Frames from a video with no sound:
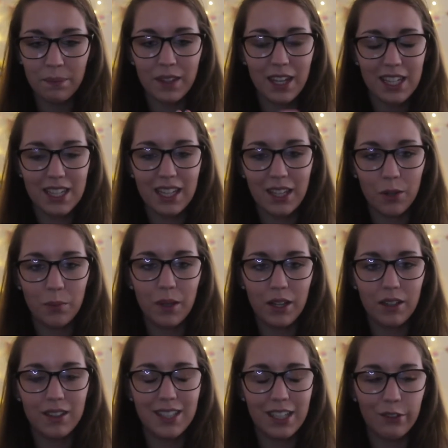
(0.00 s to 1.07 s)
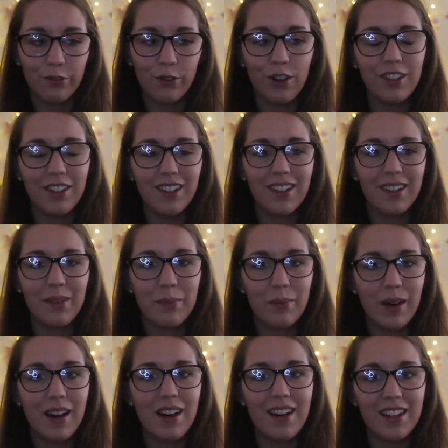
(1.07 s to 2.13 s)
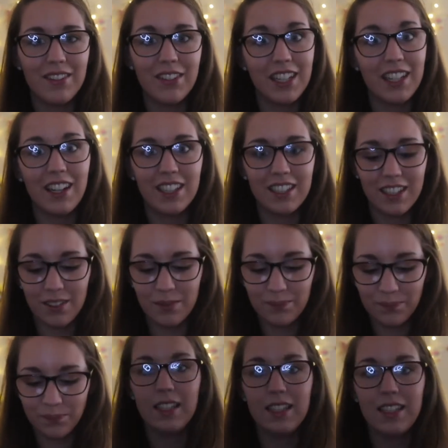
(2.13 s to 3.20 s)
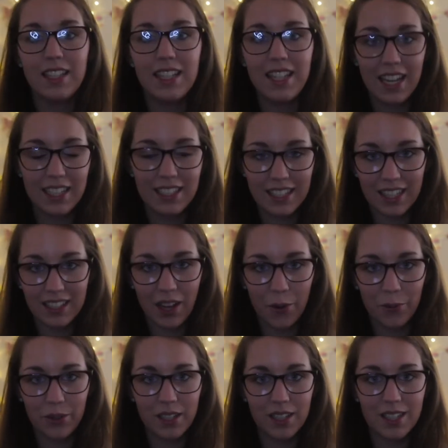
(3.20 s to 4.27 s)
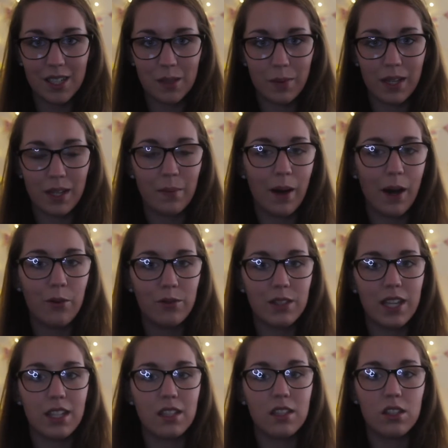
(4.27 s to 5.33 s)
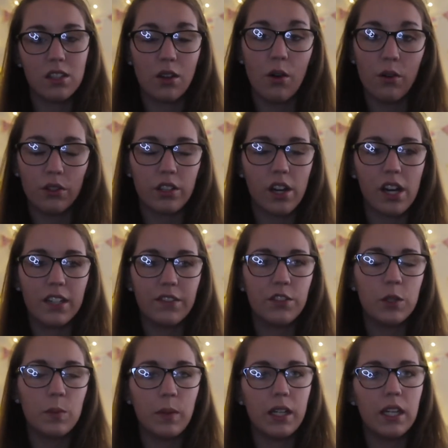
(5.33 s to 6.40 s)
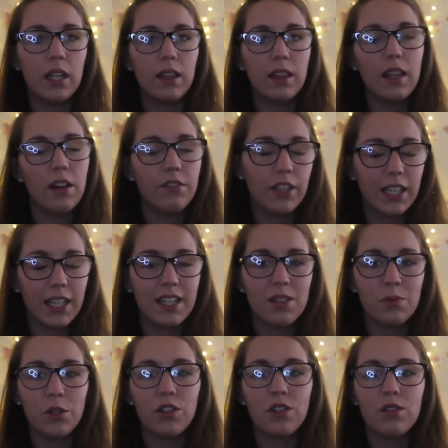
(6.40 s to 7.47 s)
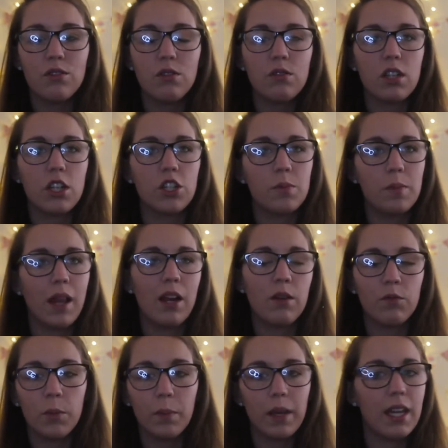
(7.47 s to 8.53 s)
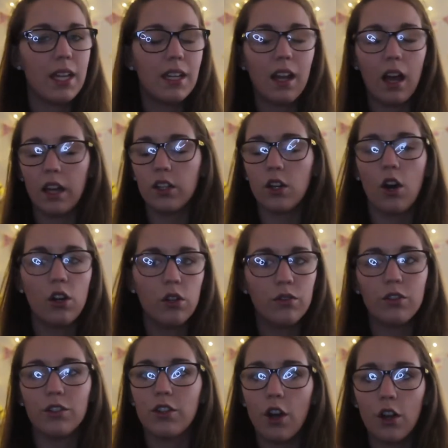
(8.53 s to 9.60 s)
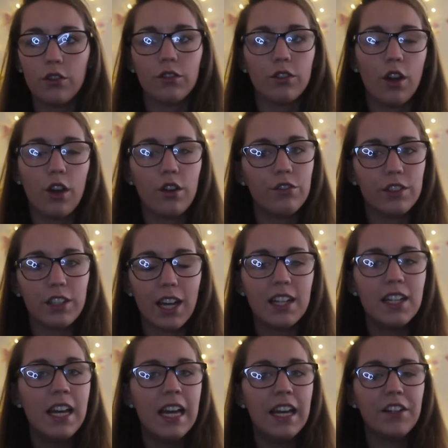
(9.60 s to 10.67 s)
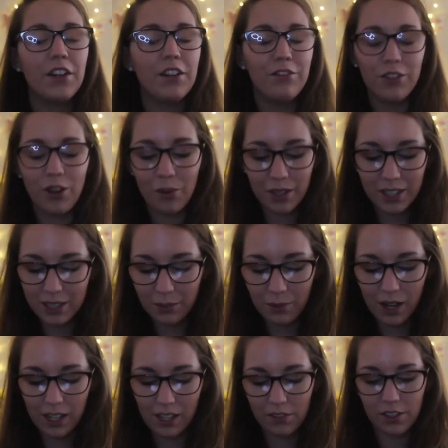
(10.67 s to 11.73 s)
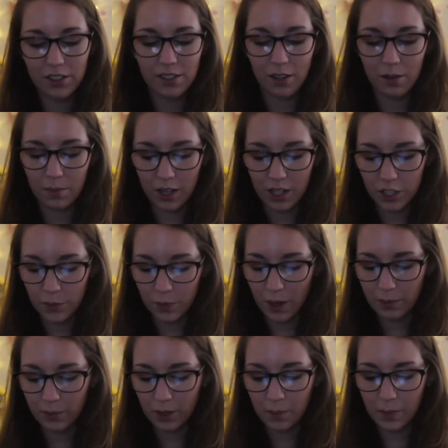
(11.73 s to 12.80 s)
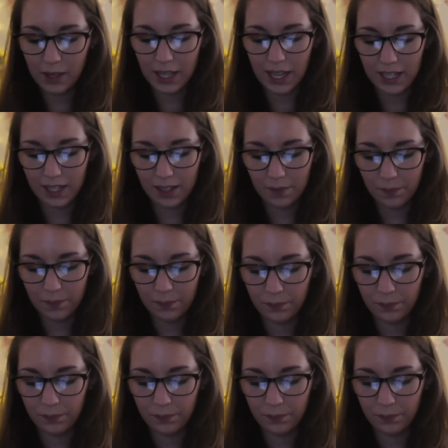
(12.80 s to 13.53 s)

It is a little bit different, but I really like it. The next thing that I wanted to speak about was a song that I've just been loving, and it's one of those songs that I just play on repeat like over and over and over again, and I have no idea why I love it so much, but I'm gonna play it.